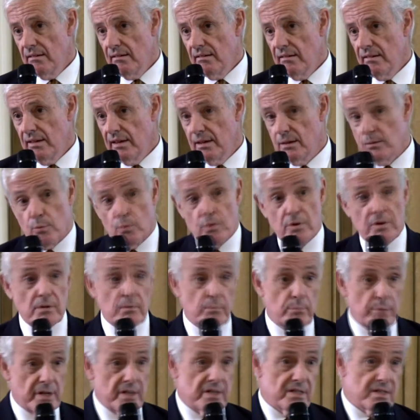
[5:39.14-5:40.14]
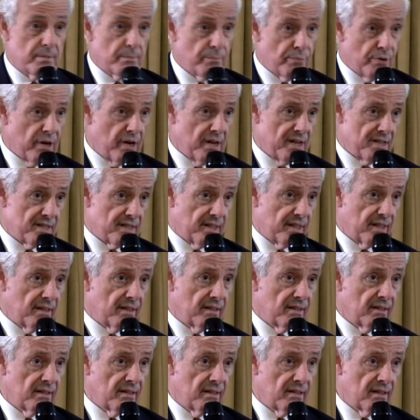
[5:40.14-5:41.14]
it wouldn't be surprising.
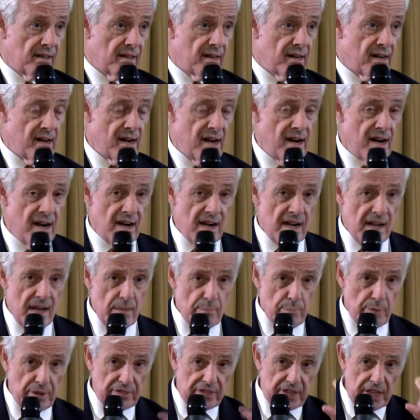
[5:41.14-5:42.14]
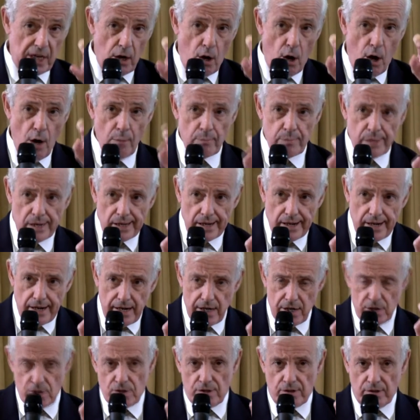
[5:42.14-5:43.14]
But the
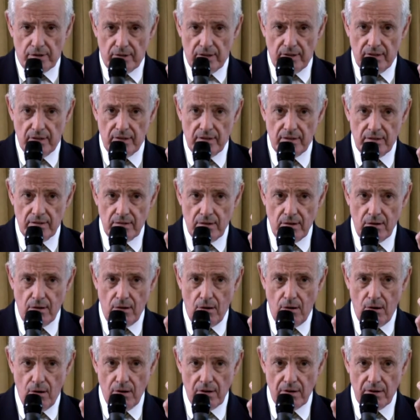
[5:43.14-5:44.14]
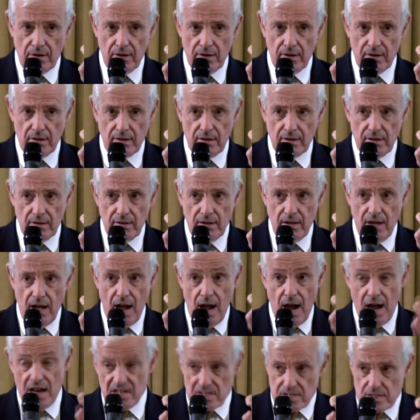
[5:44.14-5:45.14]
obligation on
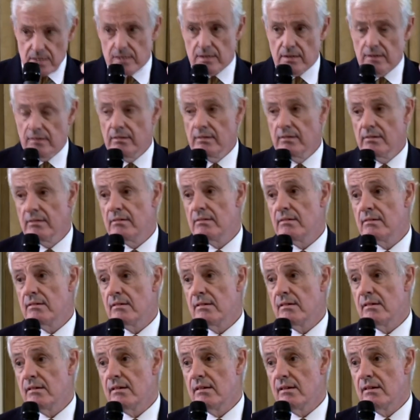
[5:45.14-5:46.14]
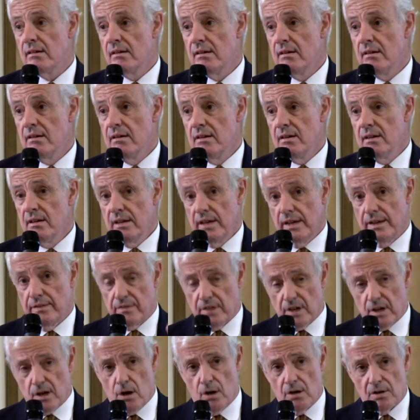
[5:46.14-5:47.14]
us in
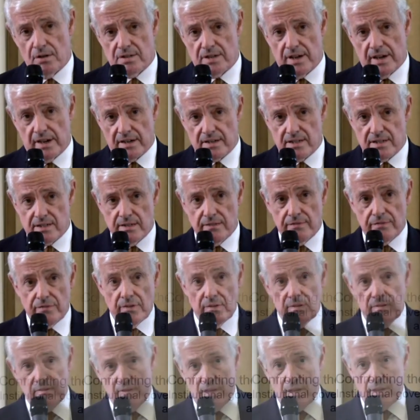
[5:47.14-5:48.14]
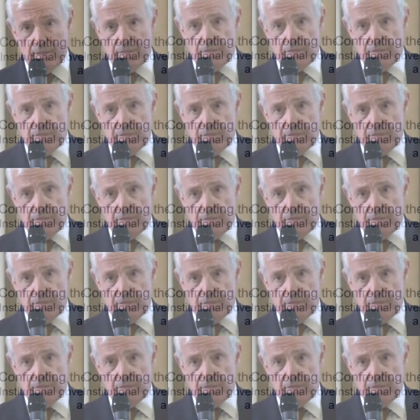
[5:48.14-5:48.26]
the context of a